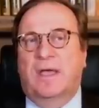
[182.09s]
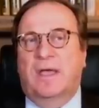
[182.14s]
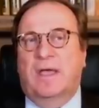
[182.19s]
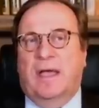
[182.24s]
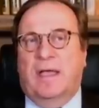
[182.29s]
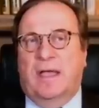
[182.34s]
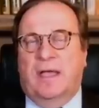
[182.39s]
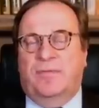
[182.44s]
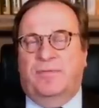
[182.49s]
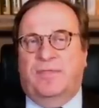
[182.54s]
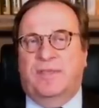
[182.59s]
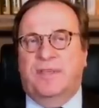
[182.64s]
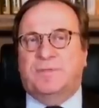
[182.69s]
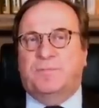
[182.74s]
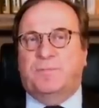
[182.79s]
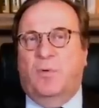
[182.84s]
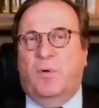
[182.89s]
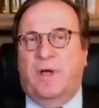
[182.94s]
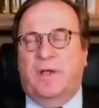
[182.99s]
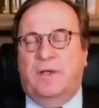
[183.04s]
Uh, at this
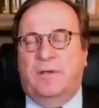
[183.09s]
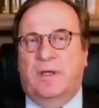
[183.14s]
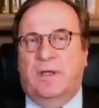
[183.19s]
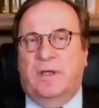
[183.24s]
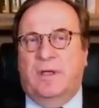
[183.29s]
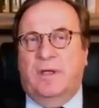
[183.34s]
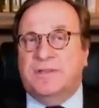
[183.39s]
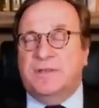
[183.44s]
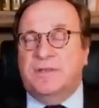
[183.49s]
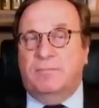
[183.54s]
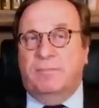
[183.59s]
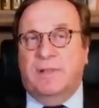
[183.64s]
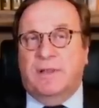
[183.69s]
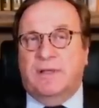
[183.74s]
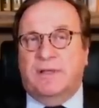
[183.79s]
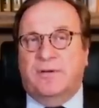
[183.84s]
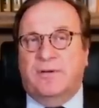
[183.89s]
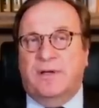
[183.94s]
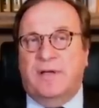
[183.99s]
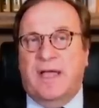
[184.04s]
point, it isn't
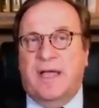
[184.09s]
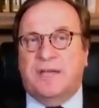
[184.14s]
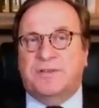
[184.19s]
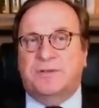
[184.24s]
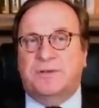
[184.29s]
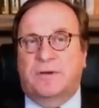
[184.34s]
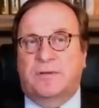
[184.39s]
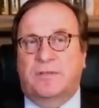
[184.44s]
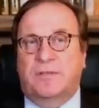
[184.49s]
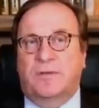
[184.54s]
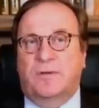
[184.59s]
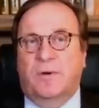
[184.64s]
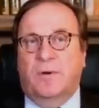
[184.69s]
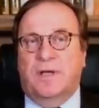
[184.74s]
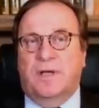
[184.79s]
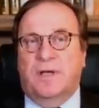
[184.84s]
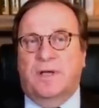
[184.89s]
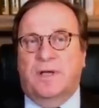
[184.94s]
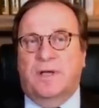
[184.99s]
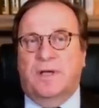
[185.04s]
military action on the
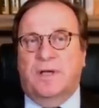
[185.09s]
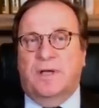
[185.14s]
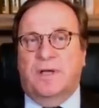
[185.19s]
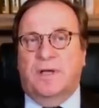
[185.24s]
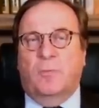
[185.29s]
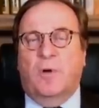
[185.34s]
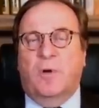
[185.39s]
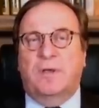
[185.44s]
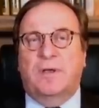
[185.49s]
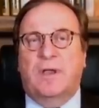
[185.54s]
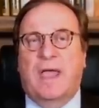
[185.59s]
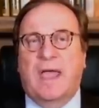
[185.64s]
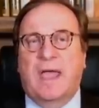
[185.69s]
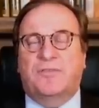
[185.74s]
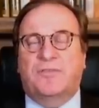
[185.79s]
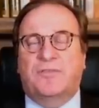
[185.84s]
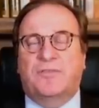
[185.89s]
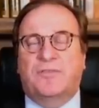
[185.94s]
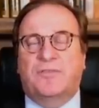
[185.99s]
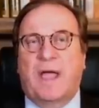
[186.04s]
U.S., it's that one
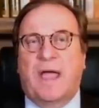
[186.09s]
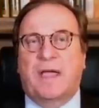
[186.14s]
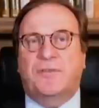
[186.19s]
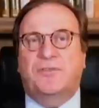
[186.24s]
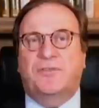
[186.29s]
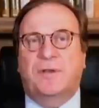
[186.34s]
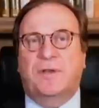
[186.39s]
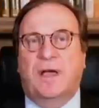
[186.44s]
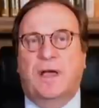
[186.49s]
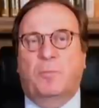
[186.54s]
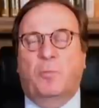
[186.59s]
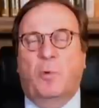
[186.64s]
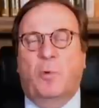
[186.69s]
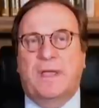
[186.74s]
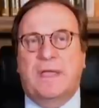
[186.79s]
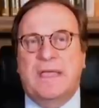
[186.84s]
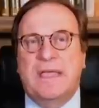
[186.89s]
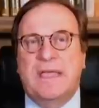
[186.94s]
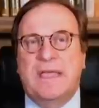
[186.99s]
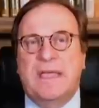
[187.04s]
has to ratchet up
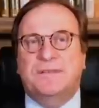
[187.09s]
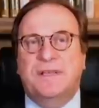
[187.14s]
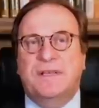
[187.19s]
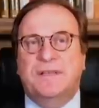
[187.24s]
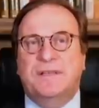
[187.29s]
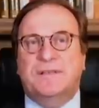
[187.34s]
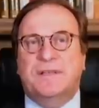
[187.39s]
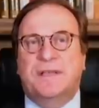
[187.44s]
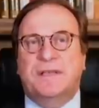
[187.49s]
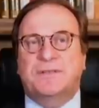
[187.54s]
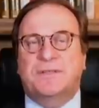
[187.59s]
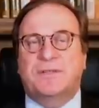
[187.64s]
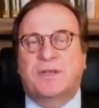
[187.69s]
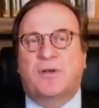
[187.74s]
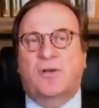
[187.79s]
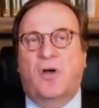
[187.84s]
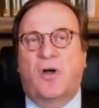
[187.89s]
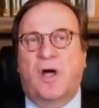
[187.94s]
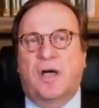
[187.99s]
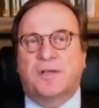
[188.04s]
what he sees as the
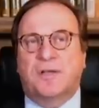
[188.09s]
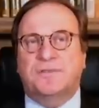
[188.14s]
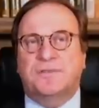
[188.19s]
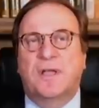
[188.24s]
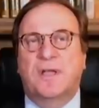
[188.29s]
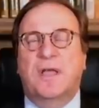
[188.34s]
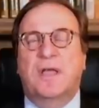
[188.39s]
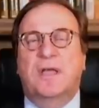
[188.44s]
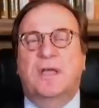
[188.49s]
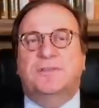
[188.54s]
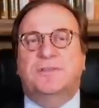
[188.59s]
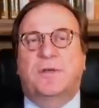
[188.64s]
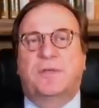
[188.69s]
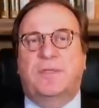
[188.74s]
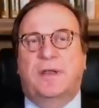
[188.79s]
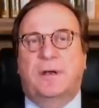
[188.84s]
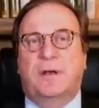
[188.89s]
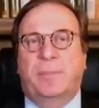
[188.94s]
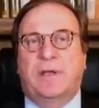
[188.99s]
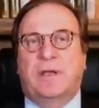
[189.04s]
cost so
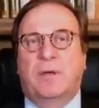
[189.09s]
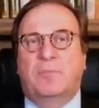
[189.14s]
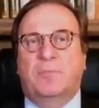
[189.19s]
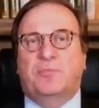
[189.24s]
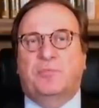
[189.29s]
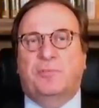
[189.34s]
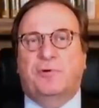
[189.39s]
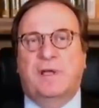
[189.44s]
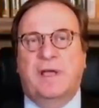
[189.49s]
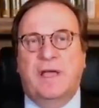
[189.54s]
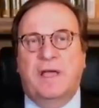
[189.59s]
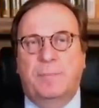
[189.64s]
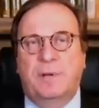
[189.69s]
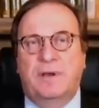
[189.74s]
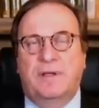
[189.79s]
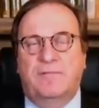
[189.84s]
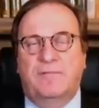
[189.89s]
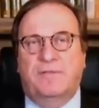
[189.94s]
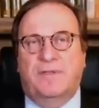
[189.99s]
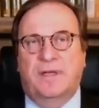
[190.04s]
that it becomes
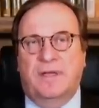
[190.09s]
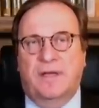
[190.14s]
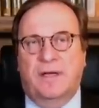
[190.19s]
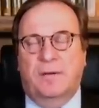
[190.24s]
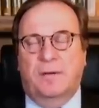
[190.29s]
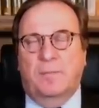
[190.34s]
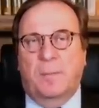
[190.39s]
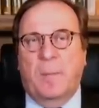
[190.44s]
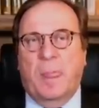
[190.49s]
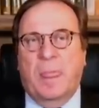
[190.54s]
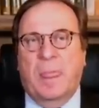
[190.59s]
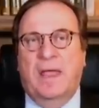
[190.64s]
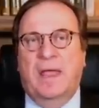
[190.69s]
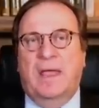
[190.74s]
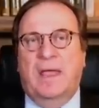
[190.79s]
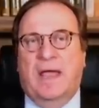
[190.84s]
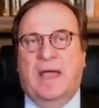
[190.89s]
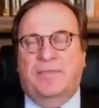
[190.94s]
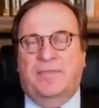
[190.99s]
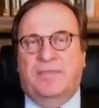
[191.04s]
prohibitive to him
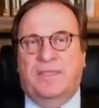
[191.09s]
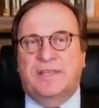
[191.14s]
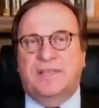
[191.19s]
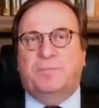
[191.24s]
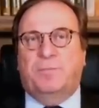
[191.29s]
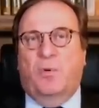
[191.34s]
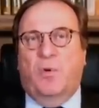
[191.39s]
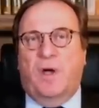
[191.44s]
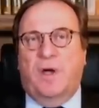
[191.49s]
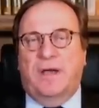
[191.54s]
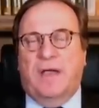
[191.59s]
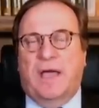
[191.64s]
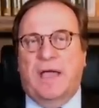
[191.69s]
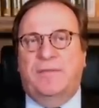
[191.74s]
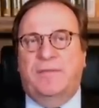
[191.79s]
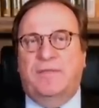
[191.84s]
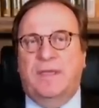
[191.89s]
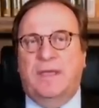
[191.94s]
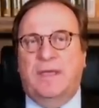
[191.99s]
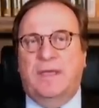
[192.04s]
at this point,
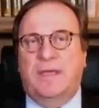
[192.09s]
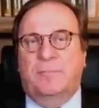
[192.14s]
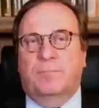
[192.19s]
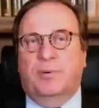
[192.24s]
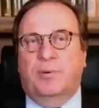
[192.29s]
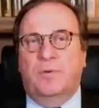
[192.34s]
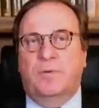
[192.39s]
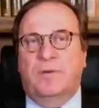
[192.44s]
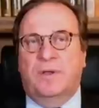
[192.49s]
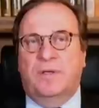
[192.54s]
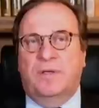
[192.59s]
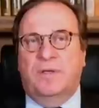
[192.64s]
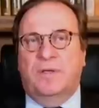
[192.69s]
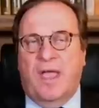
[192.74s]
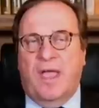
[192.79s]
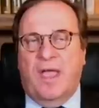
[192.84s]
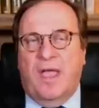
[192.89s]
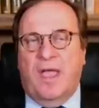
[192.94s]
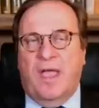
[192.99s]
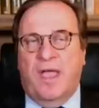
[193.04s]
I think that Putin is
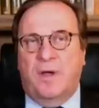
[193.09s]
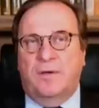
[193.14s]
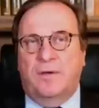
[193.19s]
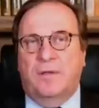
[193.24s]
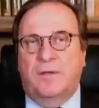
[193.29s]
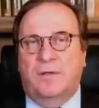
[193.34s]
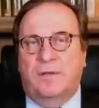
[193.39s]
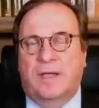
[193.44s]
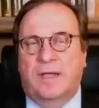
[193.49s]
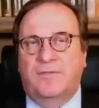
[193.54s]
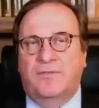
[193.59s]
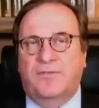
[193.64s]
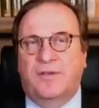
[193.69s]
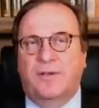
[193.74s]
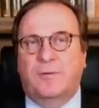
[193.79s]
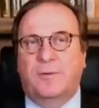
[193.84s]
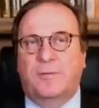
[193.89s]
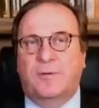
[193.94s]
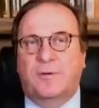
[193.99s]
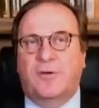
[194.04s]
not going to
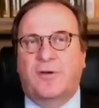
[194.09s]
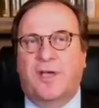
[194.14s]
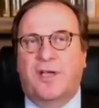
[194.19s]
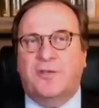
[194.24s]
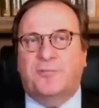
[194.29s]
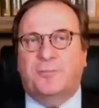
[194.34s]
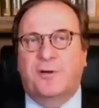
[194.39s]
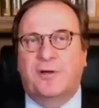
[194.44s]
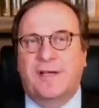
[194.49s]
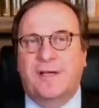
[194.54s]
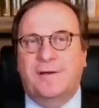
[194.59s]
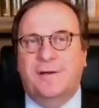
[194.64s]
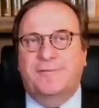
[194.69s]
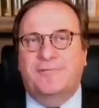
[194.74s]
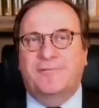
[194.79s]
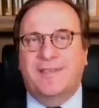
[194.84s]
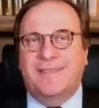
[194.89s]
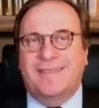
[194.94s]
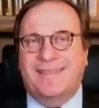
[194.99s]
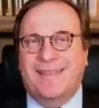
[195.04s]
consider the cost
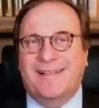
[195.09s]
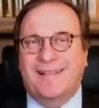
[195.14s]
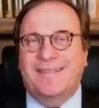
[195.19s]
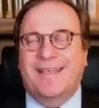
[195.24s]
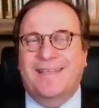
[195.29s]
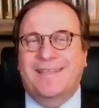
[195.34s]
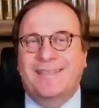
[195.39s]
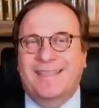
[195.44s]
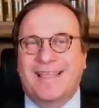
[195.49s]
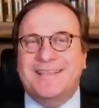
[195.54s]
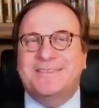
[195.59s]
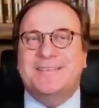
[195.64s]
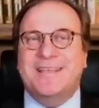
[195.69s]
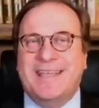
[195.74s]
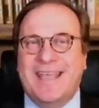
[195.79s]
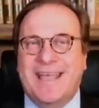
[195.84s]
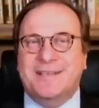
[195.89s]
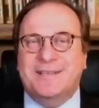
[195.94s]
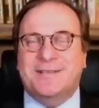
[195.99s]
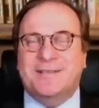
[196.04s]
prohibitive until unless he
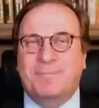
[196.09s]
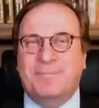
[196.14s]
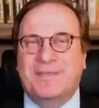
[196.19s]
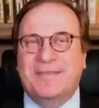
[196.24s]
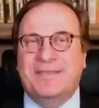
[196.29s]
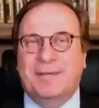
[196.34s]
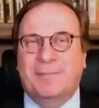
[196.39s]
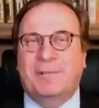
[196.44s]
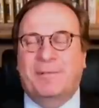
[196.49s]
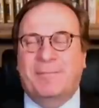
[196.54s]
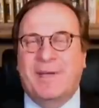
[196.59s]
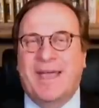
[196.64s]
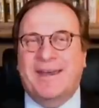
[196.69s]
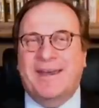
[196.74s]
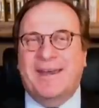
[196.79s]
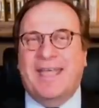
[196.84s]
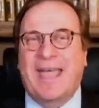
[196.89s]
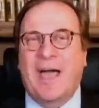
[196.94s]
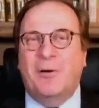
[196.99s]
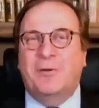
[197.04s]
gets something
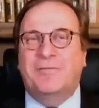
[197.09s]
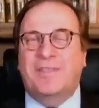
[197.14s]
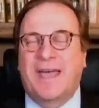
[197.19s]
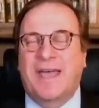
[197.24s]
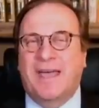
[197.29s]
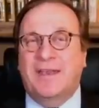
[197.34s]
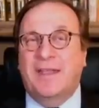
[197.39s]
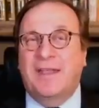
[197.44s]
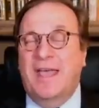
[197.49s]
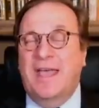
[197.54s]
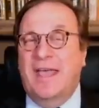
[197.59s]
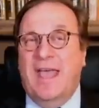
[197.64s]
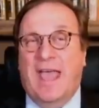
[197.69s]
diplomatic out of that.